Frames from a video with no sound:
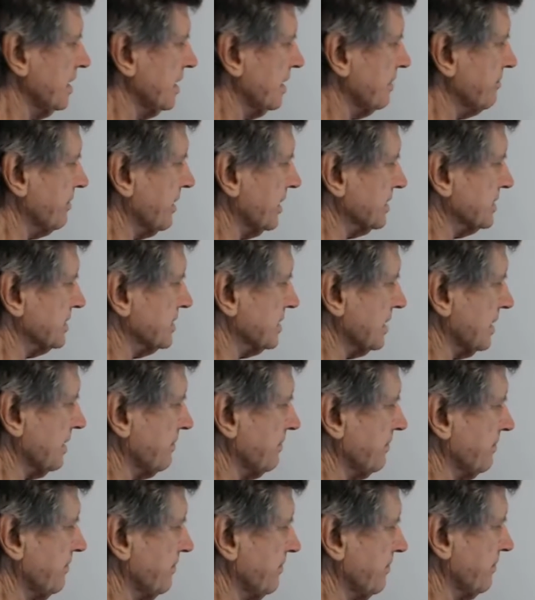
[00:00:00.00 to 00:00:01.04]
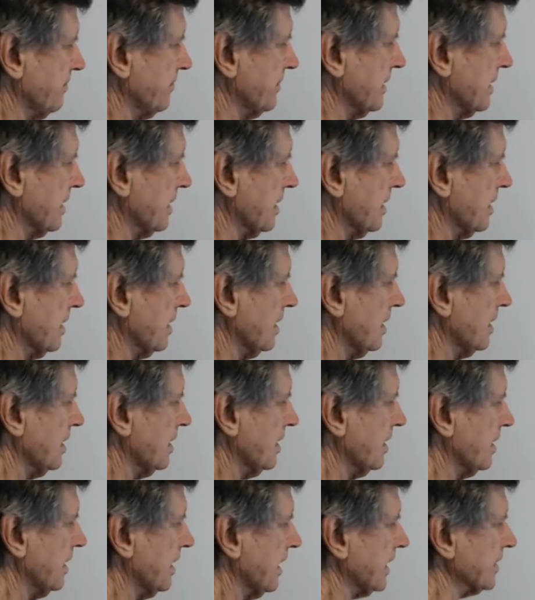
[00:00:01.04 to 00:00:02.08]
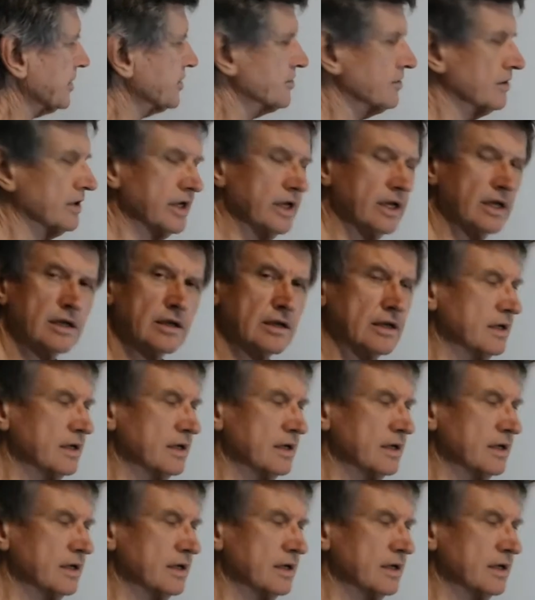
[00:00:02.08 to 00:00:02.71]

But actually,